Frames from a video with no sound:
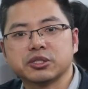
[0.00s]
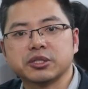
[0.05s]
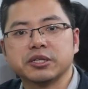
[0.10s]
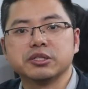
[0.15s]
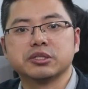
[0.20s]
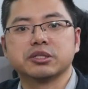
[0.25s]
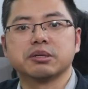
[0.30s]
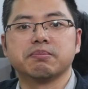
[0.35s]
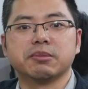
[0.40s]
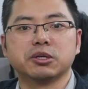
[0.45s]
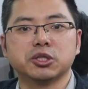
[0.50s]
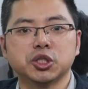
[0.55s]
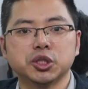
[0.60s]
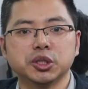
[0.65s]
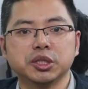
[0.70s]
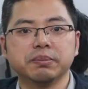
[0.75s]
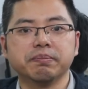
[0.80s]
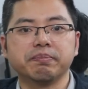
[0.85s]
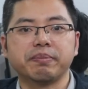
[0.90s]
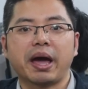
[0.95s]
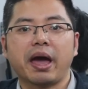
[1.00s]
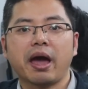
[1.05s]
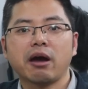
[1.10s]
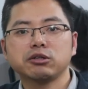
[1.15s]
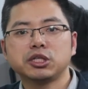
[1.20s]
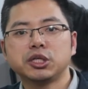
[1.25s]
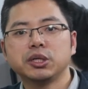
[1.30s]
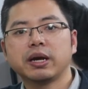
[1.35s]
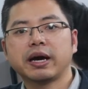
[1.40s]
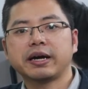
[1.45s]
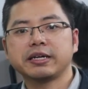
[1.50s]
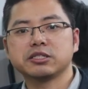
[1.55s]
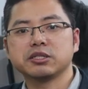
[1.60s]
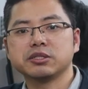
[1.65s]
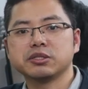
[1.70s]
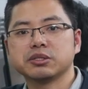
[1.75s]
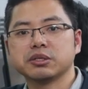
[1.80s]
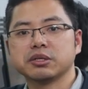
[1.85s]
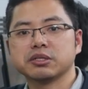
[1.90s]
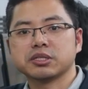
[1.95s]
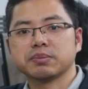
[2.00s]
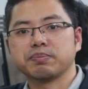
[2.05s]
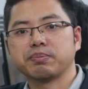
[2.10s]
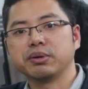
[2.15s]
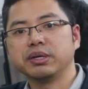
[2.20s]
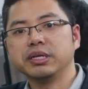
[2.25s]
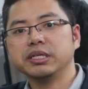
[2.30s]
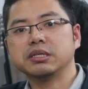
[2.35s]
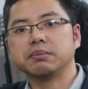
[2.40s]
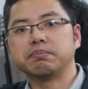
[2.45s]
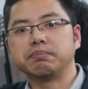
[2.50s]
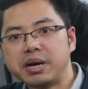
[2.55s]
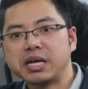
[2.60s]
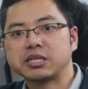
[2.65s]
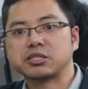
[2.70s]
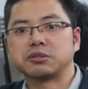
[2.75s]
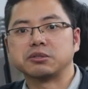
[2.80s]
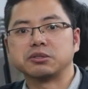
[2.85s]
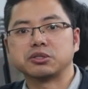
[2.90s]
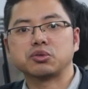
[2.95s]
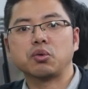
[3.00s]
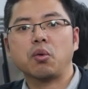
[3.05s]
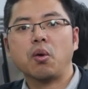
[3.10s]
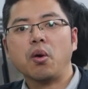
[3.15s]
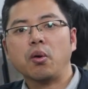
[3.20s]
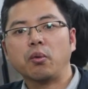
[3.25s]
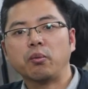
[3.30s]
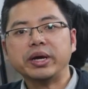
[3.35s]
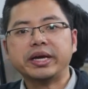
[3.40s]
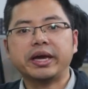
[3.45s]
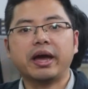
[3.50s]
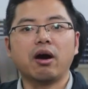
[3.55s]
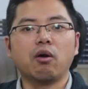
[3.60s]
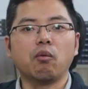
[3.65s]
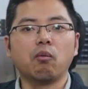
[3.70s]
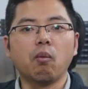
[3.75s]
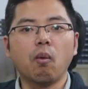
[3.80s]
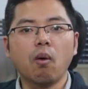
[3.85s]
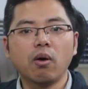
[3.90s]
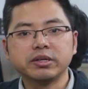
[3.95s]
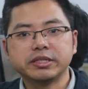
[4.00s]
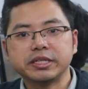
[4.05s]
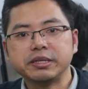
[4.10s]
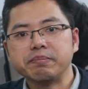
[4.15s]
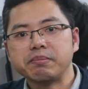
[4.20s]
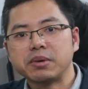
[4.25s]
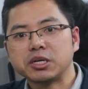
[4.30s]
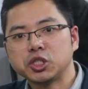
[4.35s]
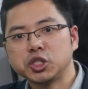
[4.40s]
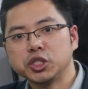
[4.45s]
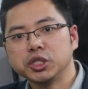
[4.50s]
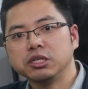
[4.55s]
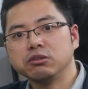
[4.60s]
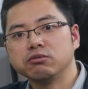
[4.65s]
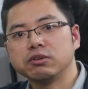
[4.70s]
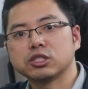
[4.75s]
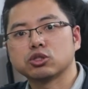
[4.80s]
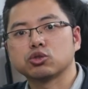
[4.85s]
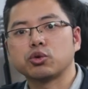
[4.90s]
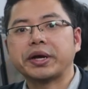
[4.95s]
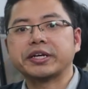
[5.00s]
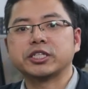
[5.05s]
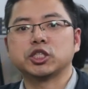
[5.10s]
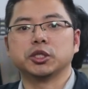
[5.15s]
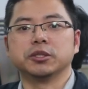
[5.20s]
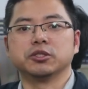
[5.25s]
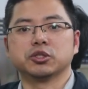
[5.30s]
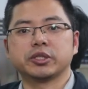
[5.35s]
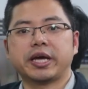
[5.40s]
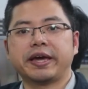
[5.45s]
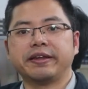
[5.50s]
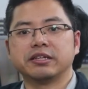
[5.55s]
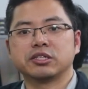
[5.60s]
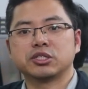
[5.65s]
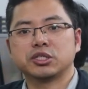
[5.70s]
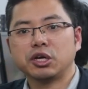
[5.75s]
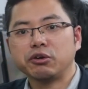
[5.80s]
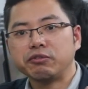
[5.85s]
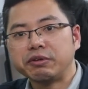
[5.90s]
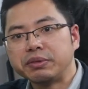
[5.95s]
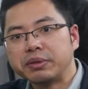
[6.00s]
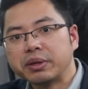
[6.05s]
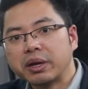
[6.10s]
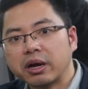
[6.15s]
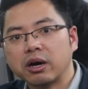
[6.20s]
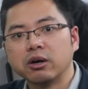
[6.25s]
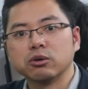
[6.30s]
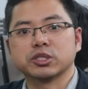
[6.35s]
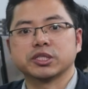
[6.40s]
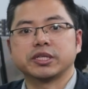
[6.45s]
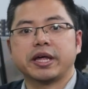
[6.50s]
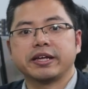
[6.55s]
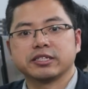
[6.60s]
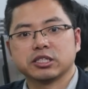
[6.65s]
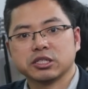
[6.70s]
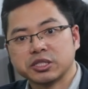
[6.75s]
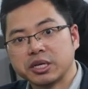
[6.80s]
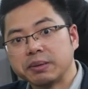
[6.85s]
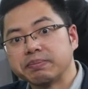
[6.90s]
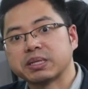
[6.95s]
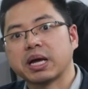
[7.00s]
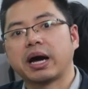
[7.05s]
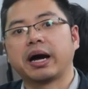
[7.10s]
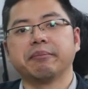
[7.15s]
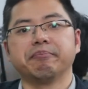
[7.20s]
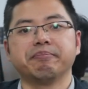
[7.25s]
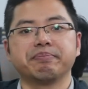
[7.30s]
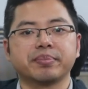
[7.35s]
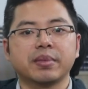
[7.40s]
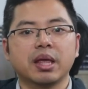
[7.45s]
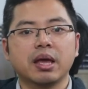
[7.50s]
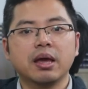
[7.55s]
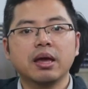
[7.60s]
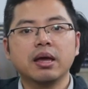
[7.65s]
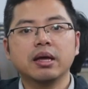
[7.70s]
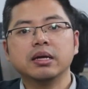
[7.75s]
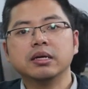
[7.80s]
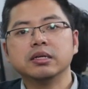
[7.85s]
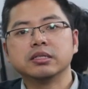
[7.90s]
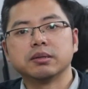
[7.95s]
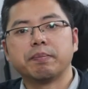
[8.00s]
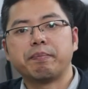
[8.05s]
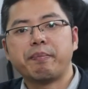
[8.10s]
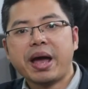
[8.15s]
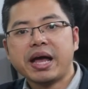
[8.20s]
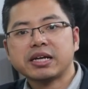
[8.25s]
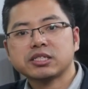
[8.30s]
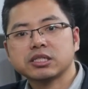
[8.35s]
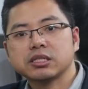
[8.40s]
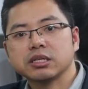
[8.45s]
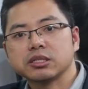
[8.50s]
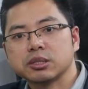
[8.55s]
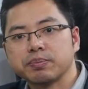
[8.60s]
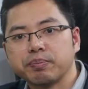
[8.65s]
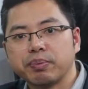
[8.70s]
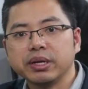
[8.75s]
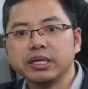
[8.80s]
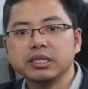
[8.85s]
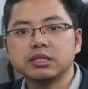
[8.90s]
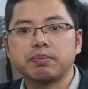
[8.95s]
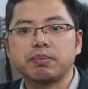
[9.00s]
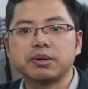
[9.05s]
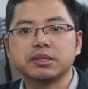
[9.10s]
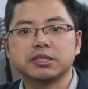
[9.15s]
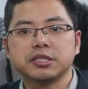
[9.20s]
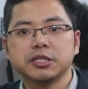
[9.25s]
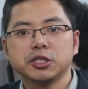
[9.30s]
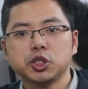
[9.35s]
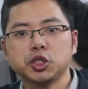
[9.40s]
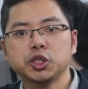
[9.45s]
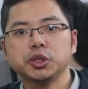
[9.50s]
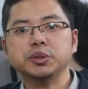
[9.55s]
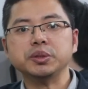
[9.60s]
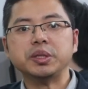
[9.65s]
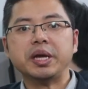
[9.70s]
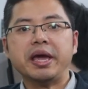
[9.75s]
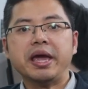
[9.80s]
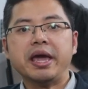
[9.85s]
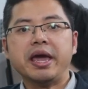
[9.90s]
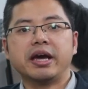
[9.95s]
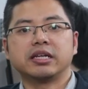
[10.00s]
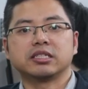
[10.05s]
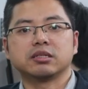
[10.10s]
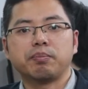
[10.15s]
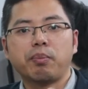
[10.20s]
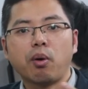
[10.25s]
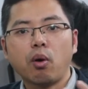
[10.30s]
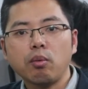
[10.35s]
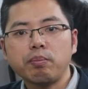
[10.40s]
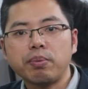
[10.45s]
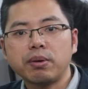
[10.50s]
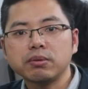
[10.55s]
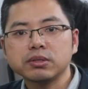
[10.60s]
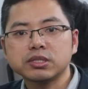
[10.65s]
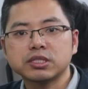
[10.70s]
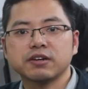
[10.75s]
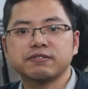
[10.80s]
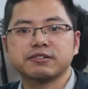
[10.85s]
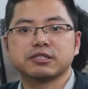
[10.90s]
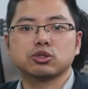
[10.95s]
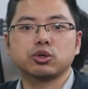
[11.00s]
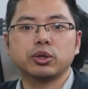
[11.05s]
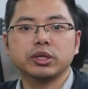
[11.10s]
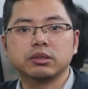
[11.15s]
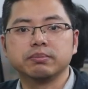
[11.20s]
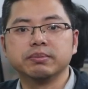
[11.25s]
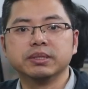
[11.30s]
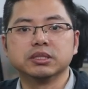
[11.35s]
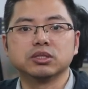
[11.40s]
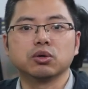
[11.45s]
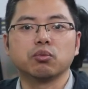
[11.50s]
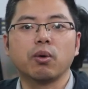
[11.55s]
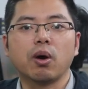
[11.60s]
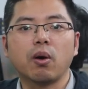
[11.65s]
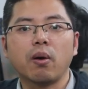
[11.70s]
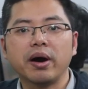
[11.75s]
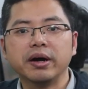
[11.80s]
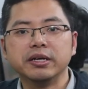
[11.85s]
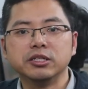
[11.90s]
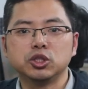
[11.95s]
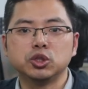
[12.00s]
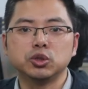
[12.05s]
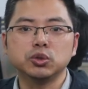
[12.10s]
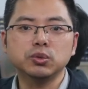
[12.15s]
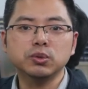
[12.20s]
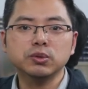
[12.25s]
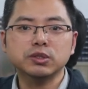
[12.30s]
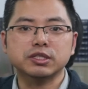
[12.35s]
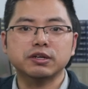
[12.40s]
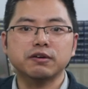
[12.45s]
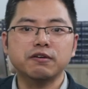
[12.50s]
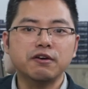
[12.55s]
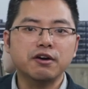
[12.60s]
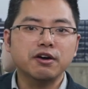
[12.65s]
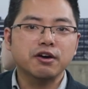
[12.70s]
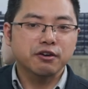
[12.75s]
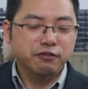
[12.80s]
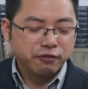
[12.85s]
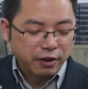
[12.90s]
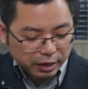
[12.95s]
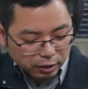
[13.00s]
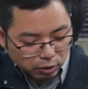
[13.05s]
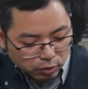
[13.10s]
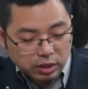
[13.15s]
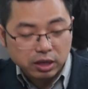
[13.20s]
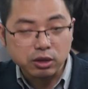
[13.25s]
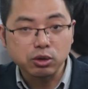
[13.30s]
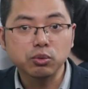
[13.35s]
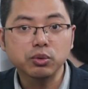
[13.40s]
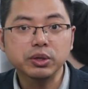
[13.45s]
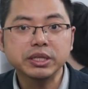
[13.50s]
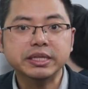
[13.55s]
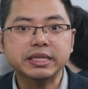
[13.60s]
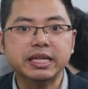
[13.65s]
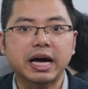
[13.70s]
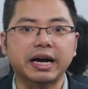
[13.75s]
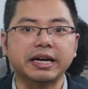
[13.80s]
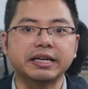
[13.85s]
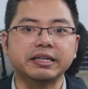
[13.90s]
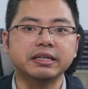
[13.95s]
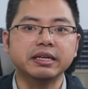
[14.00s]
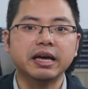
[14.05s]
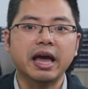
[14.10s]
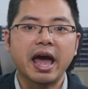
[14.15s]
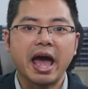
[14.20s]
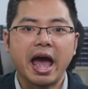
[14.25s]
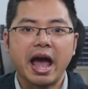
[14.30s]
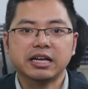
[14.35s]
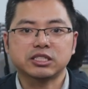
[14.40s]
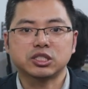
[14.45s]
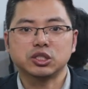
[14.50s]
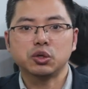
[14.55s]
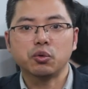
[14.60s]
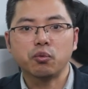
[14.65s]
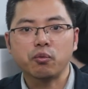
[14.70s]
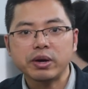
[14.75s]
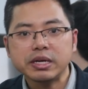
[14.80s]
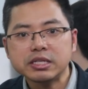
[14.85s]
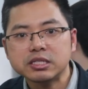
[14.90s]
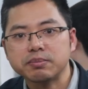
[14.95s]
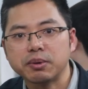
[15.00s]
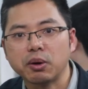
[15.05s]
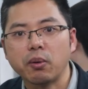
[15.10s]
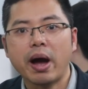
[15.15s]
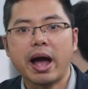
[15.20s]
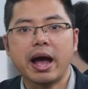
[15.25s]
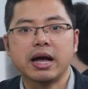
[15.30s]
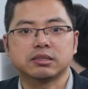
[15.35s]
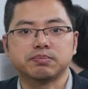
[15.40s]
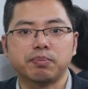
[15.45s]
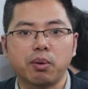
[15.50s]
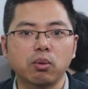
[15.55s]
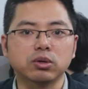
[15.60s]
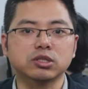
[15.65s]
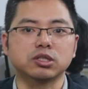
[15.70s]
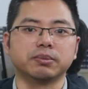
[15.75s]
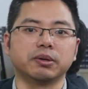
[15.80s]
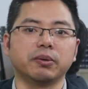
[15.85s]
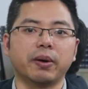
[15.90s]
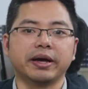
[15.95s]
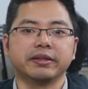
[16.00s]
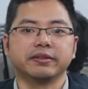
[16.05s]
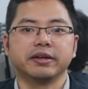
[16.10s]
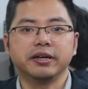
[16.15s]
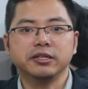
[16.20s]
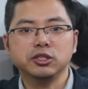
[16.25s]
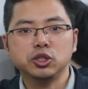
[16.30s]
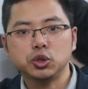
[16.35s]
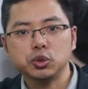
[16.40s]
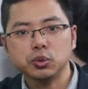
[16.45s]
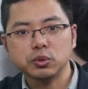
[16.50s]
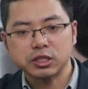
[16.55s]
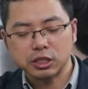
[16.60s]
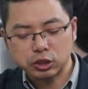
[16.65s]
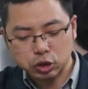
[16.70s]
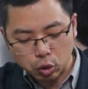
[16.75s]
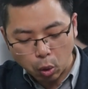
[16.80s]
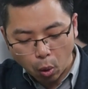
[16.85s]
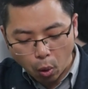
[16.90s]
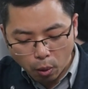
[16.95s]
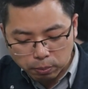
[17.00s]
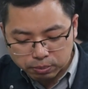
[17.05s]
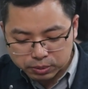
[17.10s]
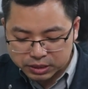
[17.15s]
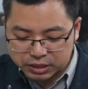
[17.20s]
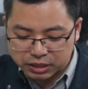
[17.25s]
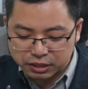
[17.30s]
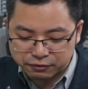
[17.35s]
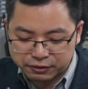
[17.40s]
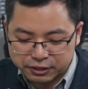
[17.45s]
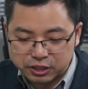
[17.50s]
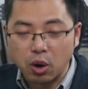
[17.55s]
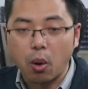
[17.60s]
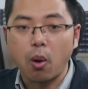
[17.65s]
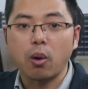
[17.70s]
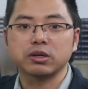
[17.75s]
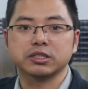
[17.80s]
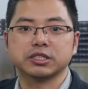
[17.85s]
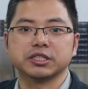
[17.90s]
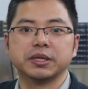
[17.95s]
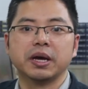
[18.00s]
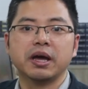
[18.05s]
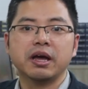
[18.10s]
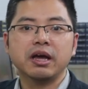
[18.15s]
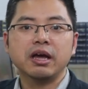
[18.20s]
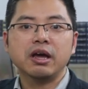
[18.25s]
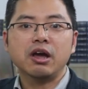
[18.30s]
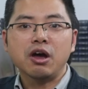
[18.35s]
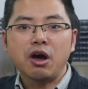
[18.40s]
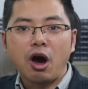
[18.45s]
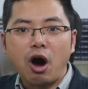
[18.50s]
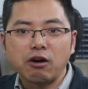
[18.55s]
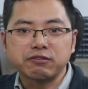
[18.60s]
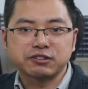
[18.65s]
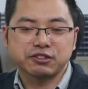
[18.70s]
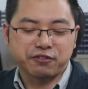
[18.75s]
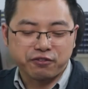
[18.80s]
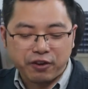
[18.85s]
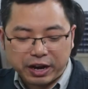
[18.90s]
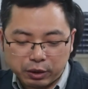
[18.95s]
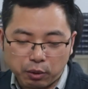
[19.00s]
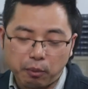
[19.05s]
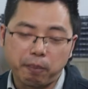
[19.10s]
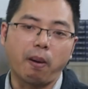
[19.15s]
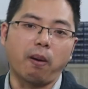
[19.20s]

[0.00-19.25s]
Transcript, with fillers: CNC machining. By utilizing the split methods, we can avoid machining restrictions and saving costs at the same time. The best split position and the proper self-treatment will ensure the phyllogluin line as invisible as possible and ensure the top surface quality of the final